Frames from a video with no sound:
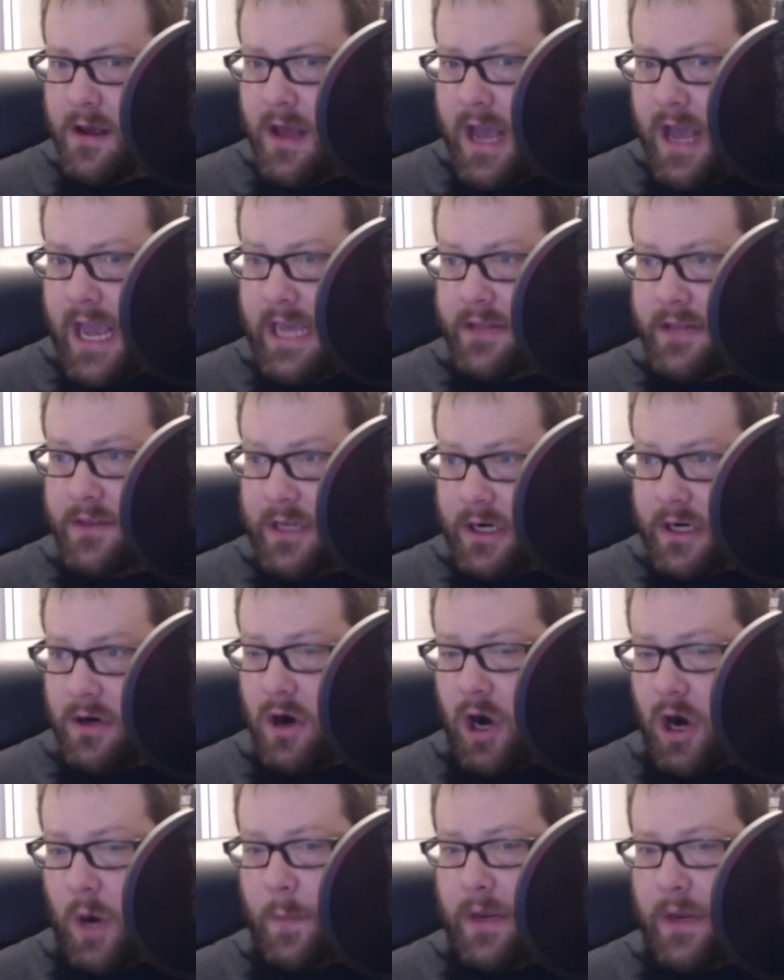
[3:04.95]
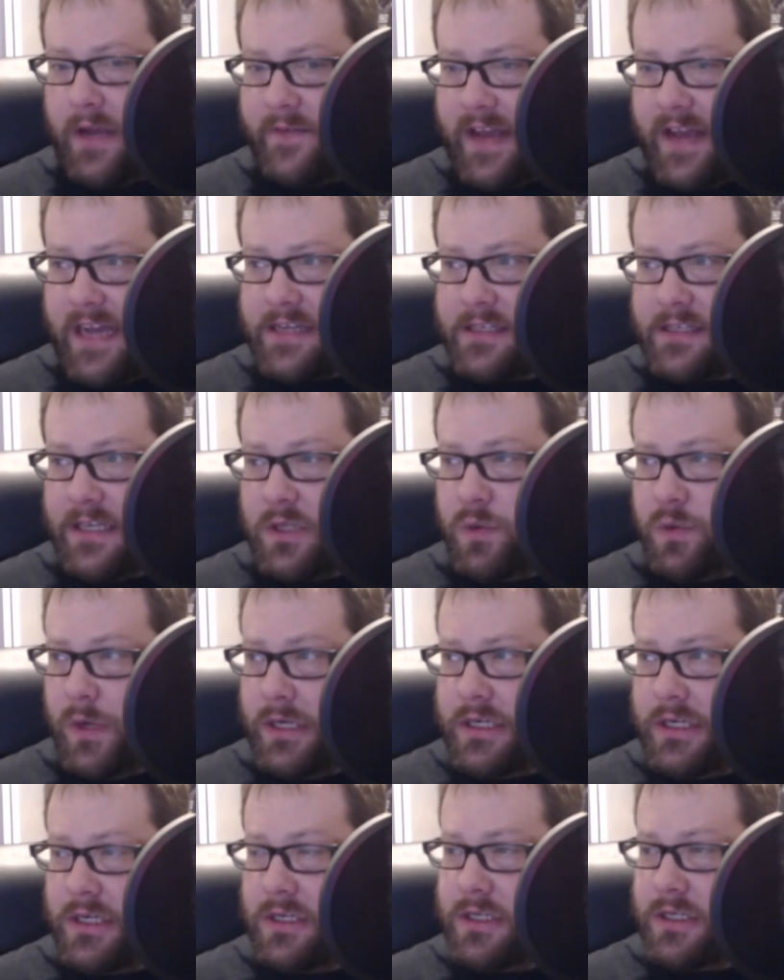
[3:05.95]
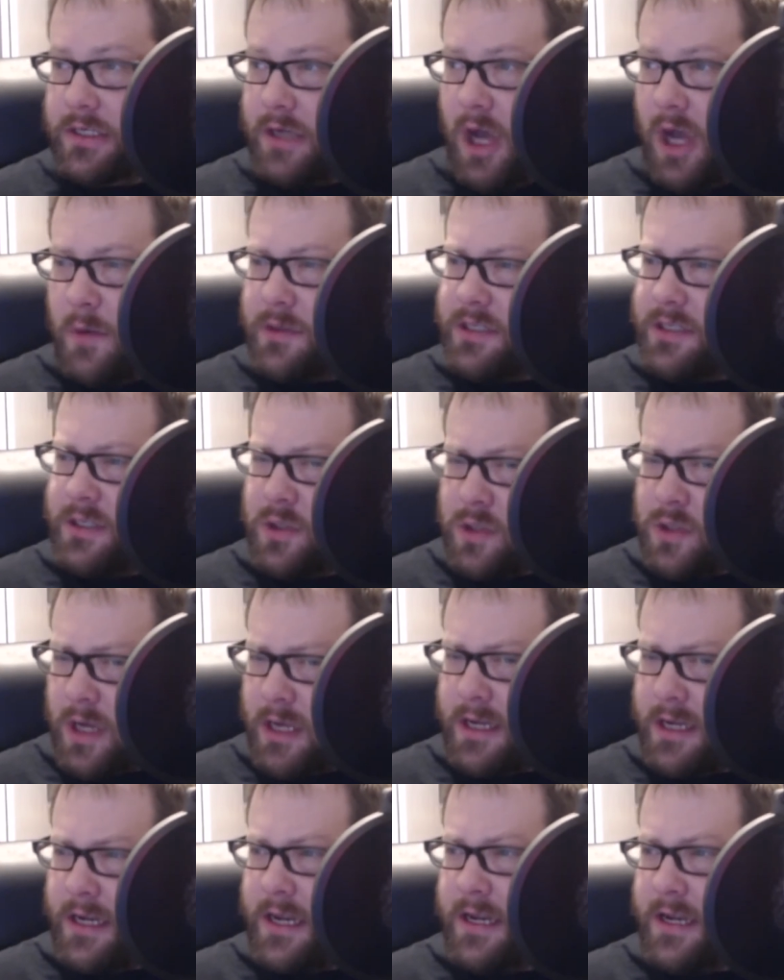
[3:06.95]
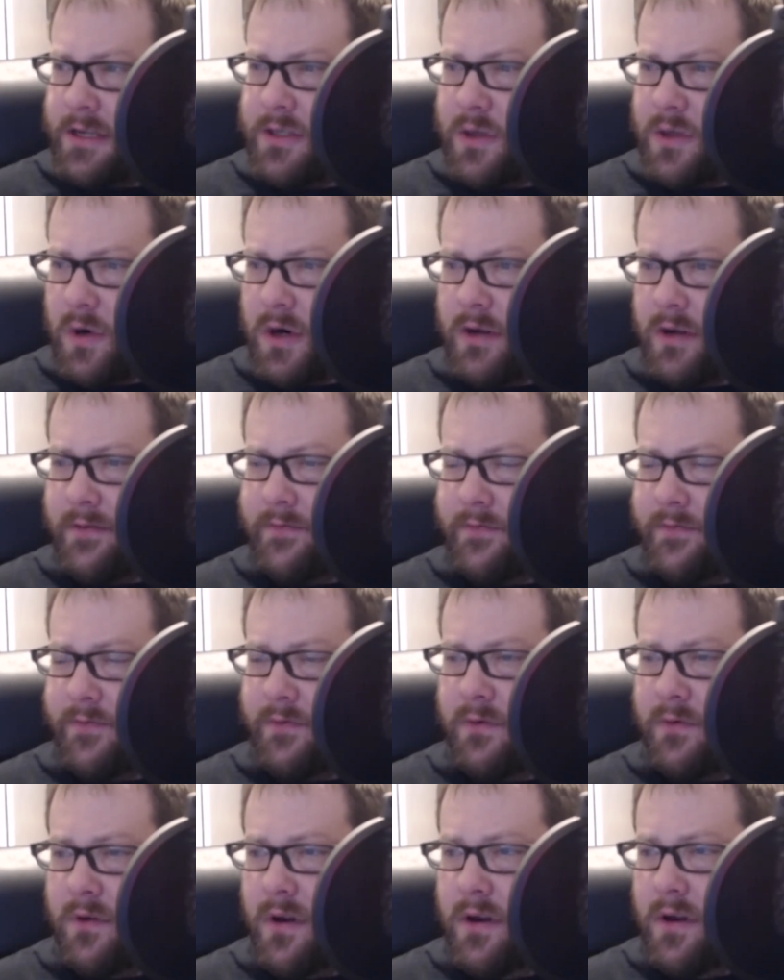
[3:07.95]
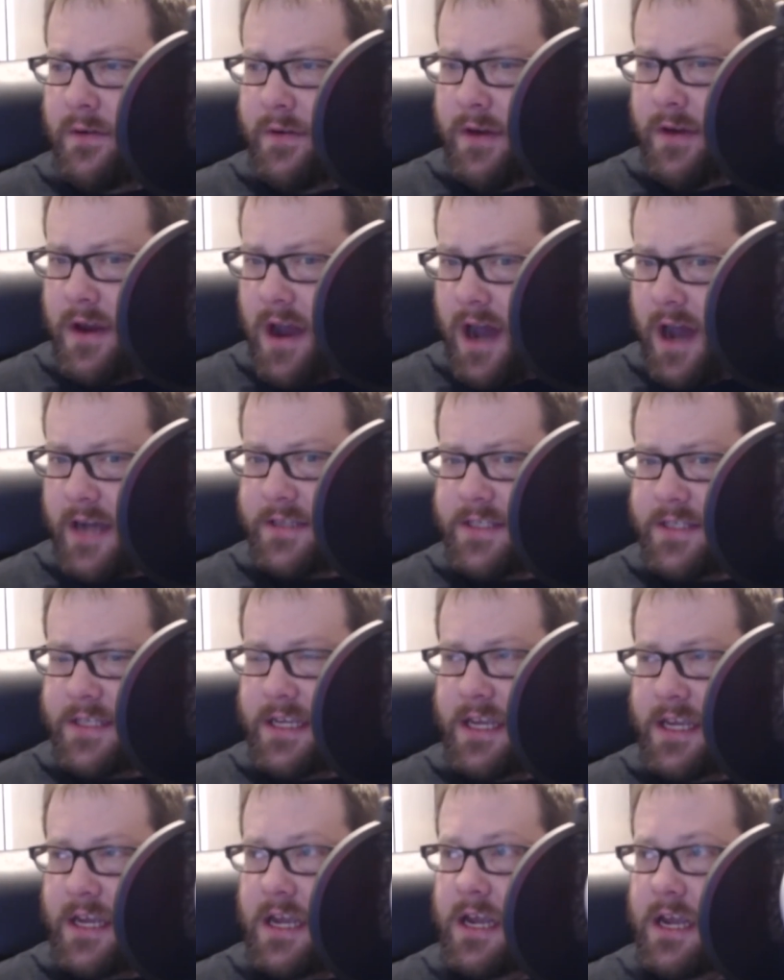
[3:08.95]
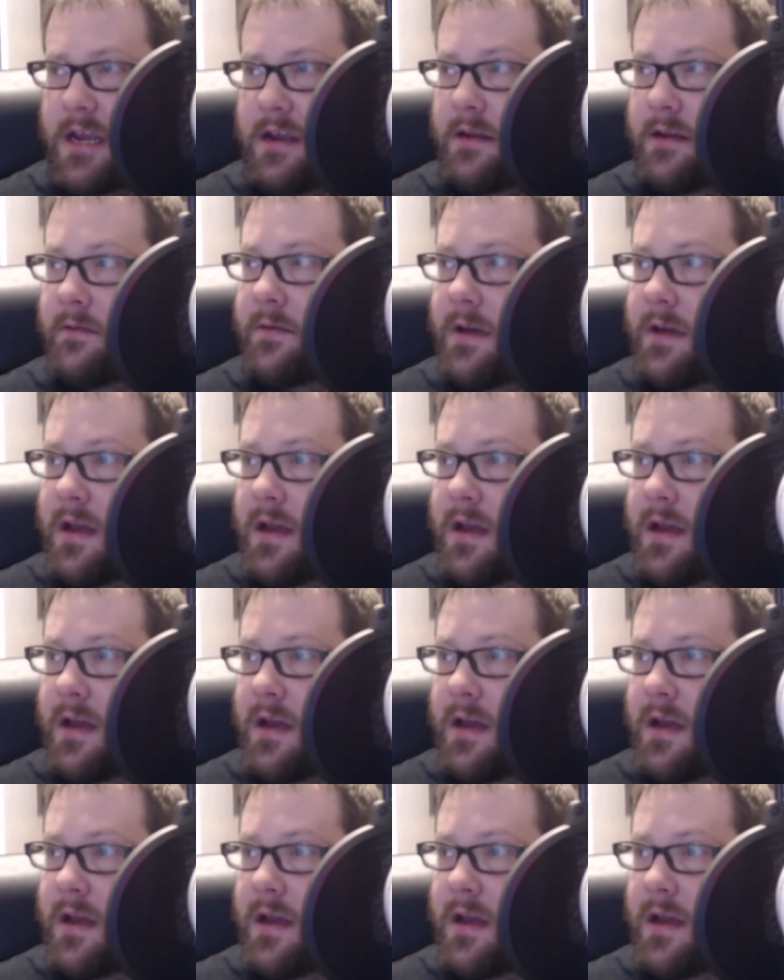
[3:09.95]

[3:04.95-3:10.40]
and their army of excellence, which is almost a sort of Nazi